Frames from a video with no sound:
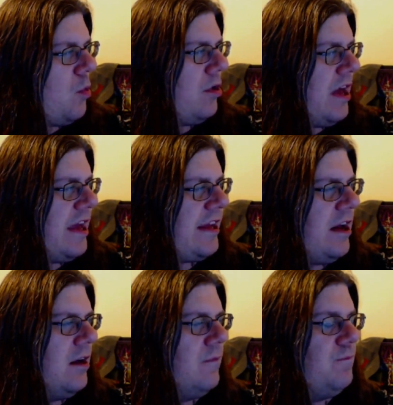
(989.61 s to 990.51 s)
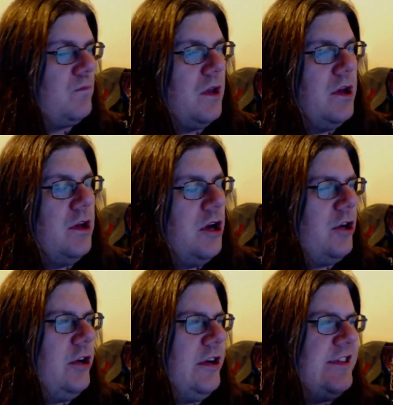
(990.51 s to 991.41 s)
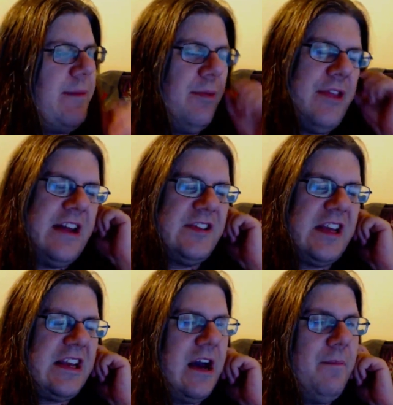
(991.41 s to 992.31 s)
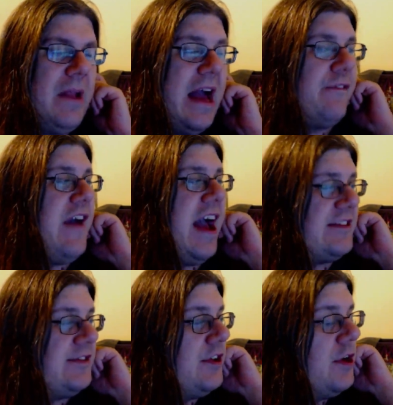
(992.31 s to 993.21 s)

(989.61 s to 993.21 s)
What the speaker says: Like a good example of that is like Black Fast,